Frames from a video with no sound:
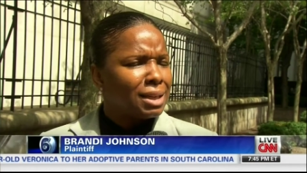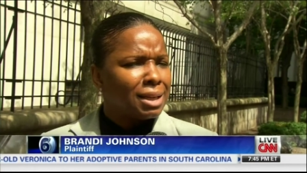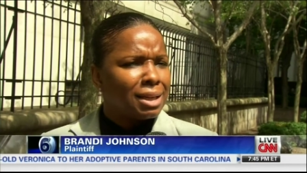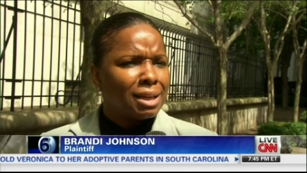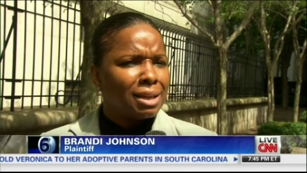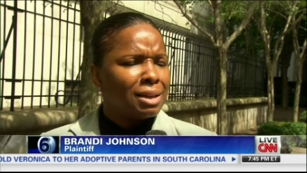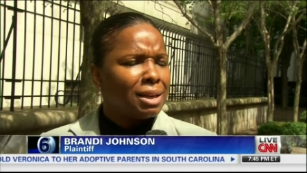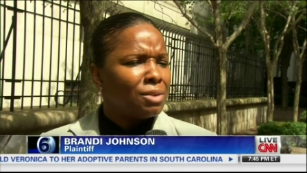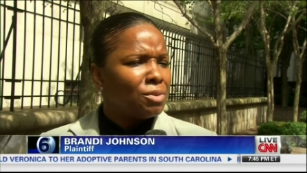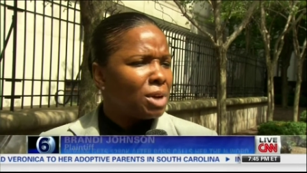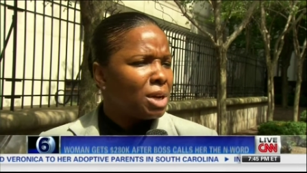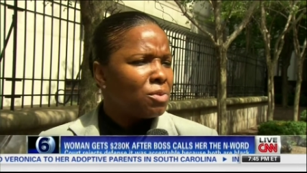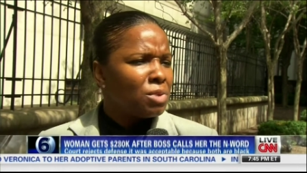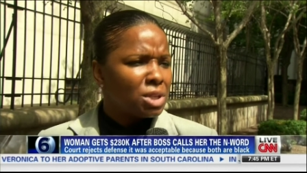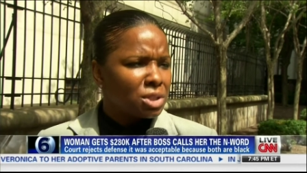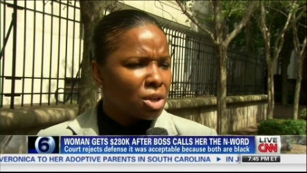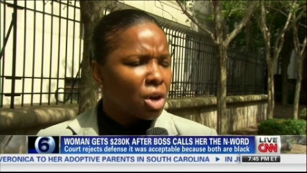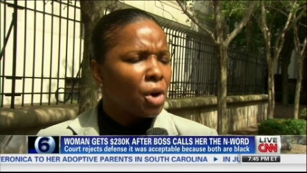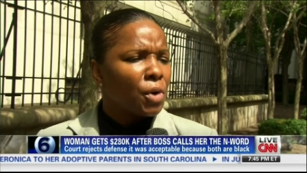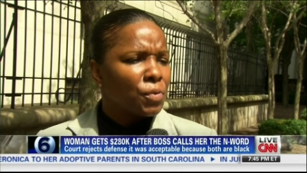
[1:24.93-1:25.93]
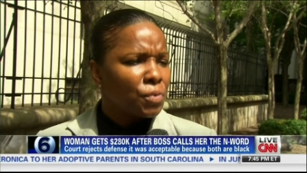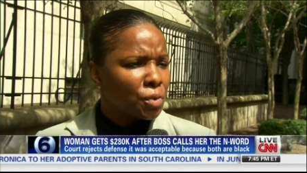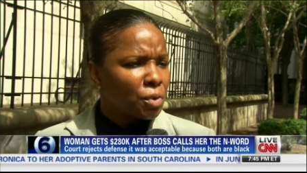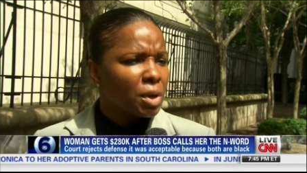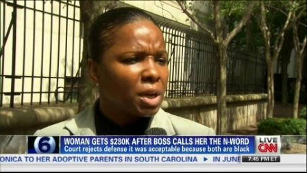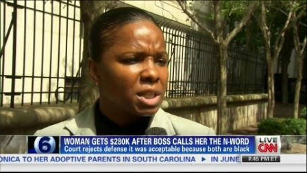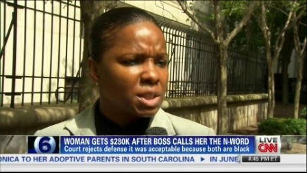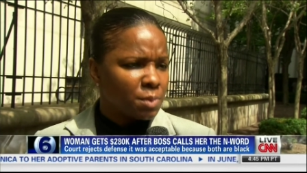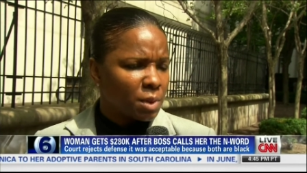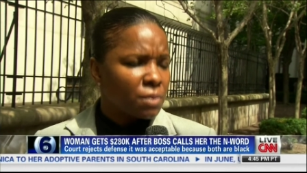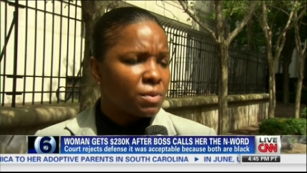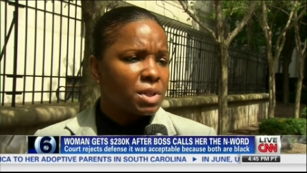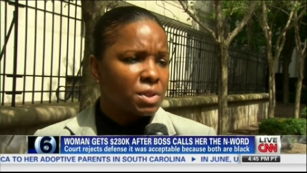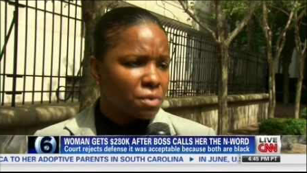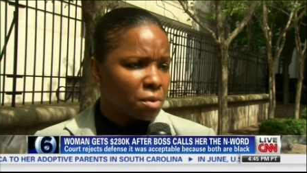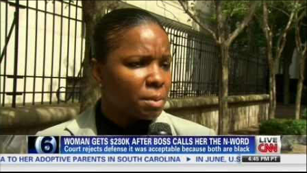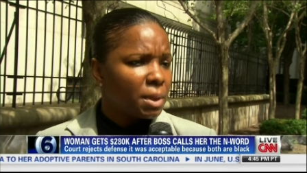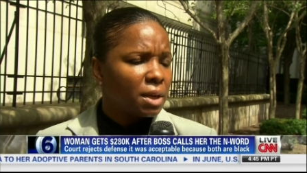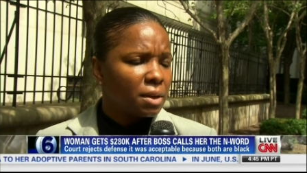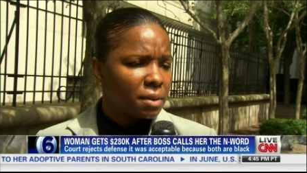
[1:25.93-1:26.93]
It, it, it, was a hurtful
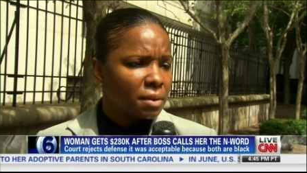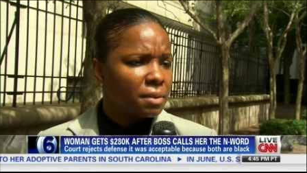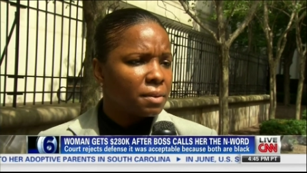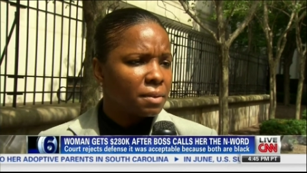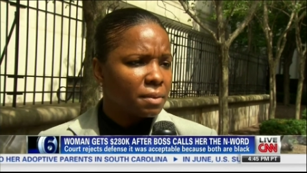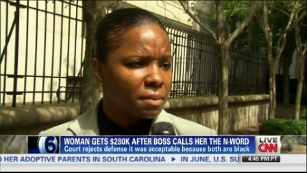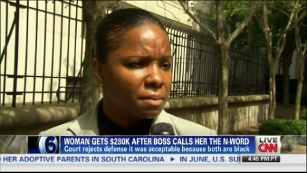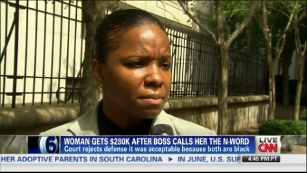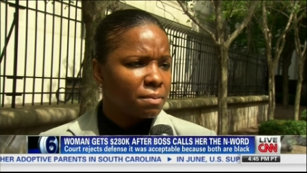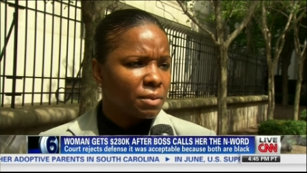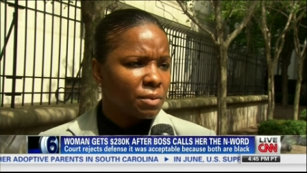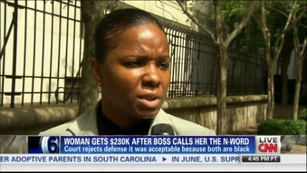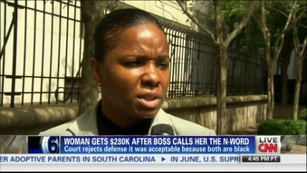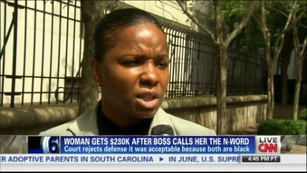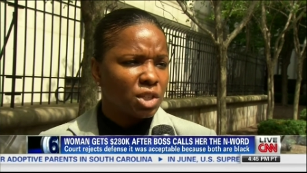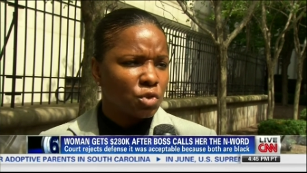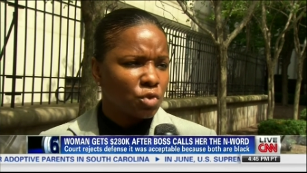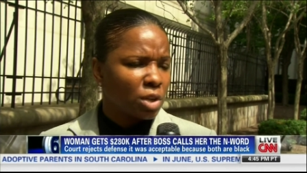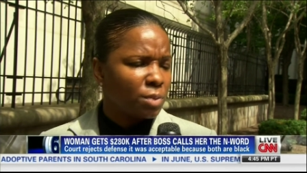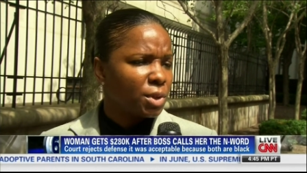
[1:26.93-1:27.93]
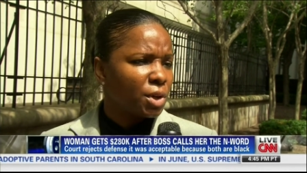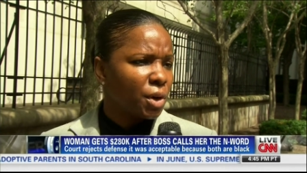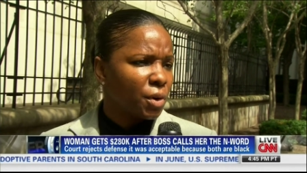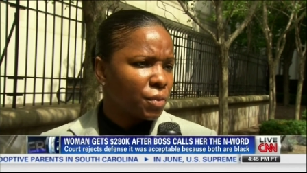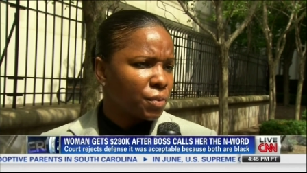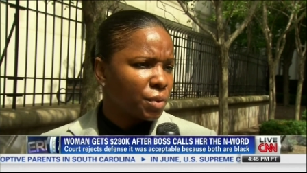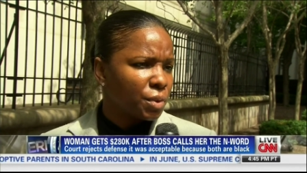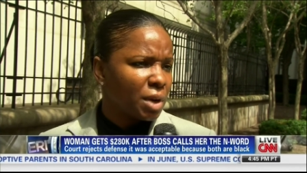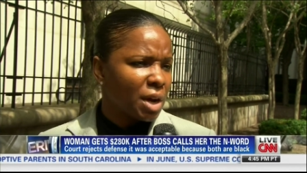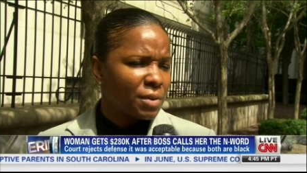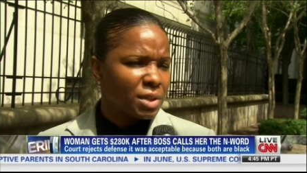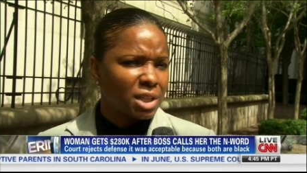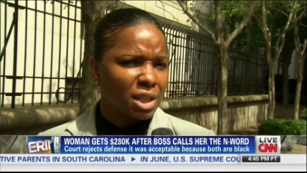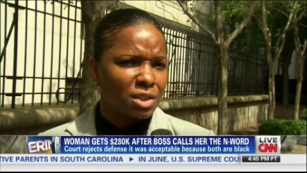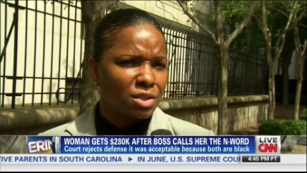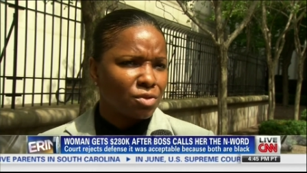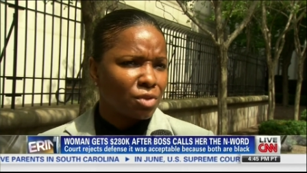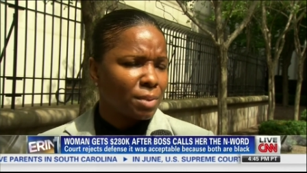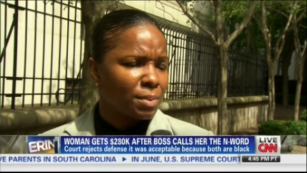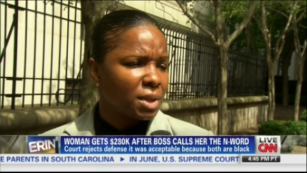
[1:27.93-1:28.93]
experience for me. It was extremely hurtful. I was
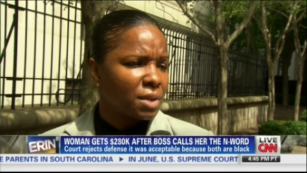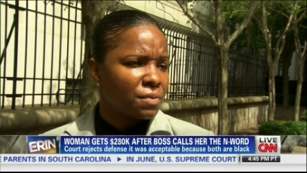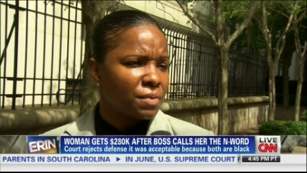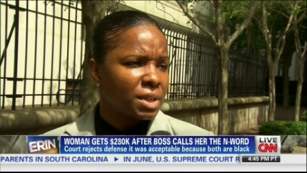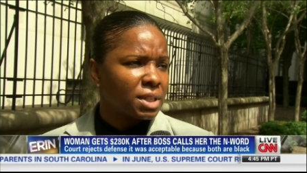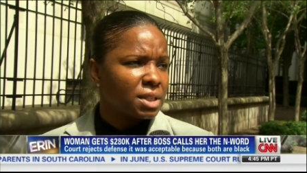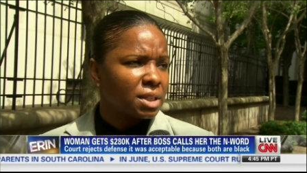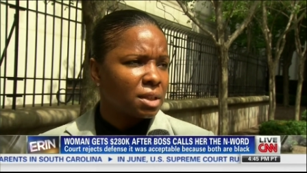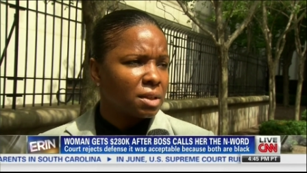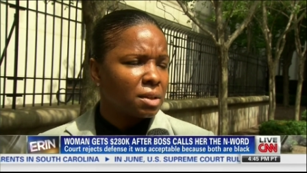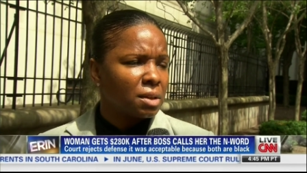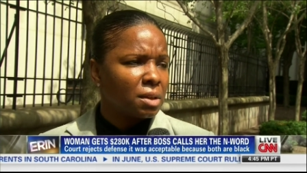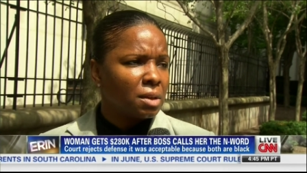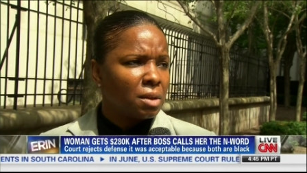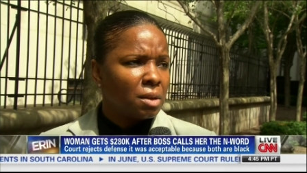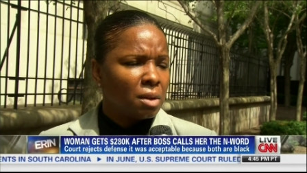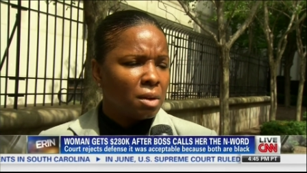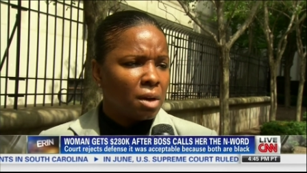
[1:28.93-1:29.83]
extremely offended.